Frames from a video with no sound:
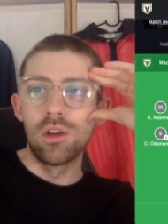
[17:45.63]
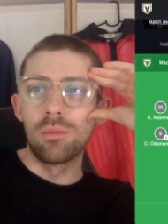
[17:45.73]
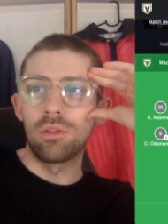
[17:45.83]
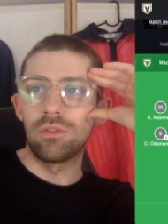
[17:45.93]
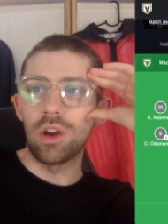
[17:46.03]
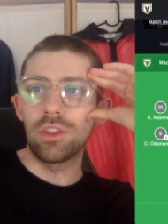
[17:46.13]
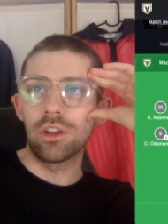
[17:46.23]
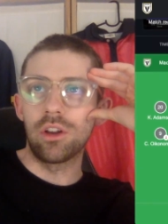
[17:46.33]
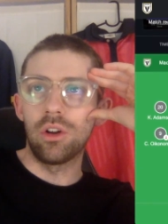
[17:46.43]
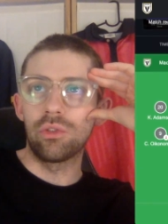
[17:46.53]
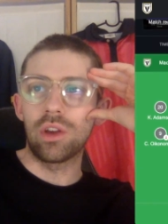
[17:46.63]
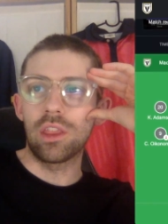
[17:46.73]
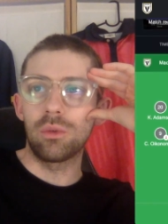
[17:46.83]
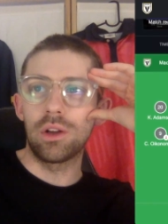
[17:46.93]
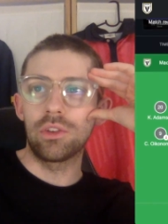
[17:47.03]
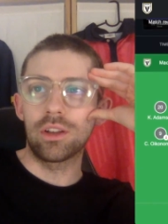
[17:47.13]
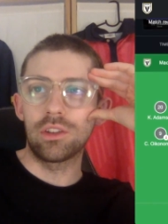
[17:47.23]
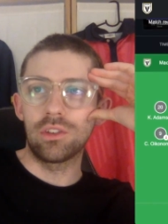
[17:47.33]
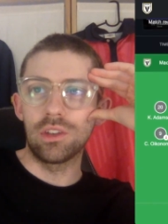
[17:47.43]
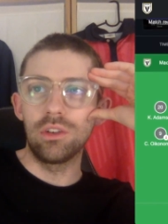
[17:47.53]
provide the goals. Otherwise, I could
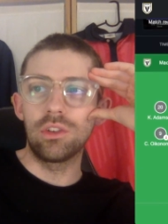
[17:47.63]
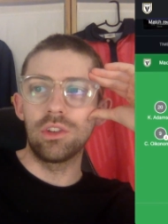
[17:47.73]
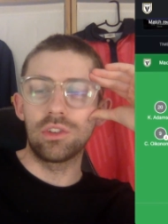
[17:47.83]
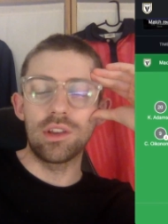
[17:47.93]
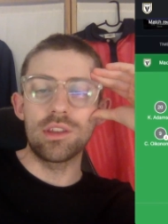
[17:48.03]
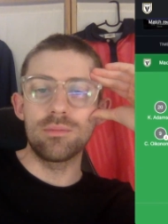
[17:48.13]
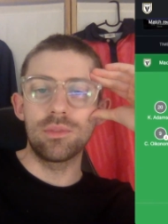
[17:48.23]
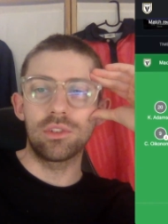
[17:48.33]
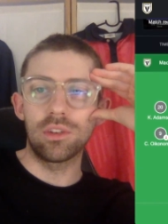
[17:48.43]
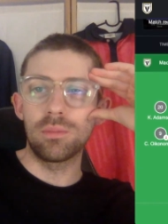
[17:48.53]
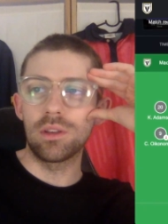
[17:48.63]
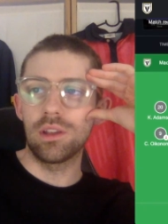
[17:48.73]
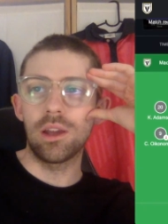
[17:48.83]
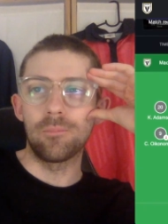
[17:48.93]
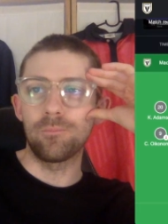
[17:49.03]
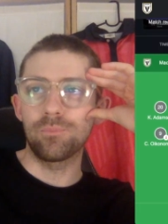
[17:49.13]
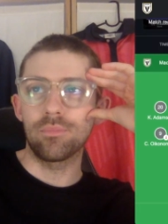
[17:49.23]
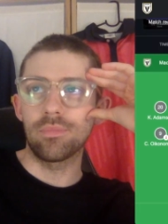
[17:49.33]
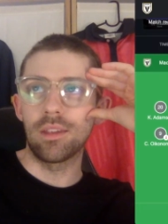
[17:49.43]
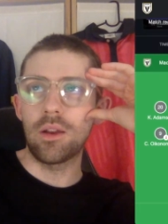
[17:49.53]
seriously see them slipping down.
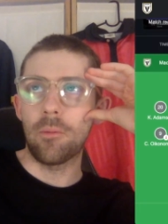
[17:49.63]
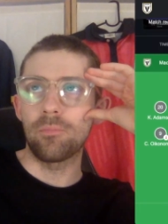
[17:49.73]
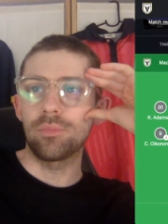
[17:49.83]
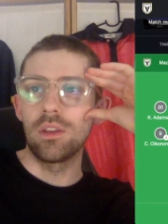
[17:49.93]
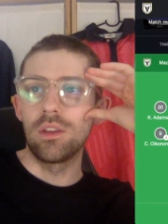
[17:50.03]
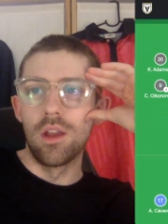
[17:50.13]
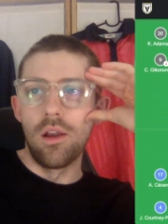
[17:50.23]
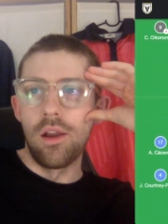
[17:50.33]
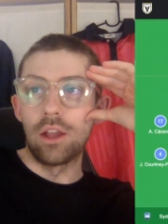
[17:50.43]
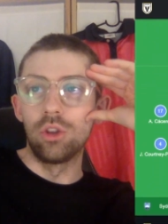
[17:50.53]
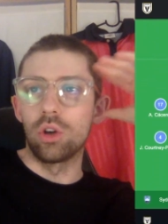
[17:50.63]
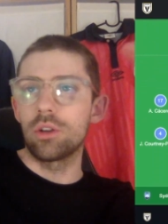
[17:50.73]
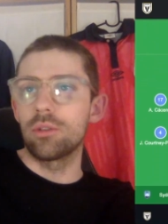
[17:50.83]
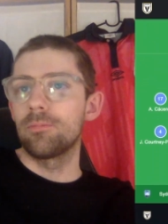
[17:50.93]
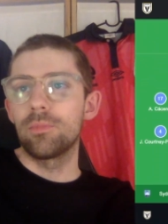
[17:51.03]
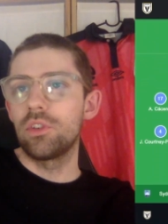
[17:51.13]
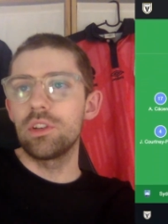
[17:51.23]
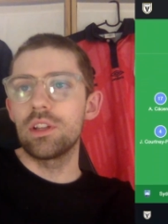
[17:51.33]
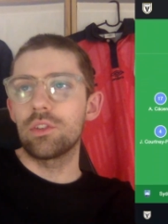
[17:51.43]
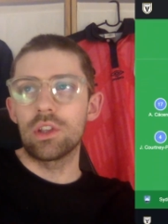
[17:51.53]
Yeah. And look,
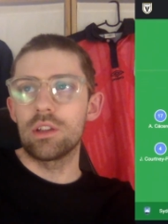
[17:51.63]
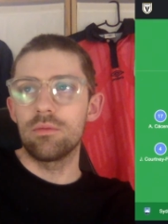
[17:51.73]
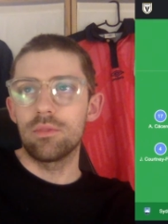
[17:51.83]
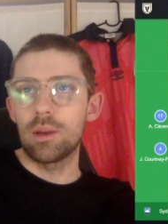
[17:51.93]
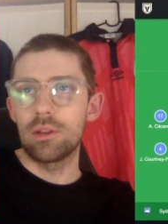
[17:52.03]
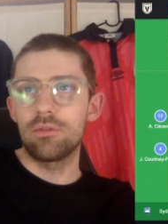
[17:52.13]
Sydney FC, I mean,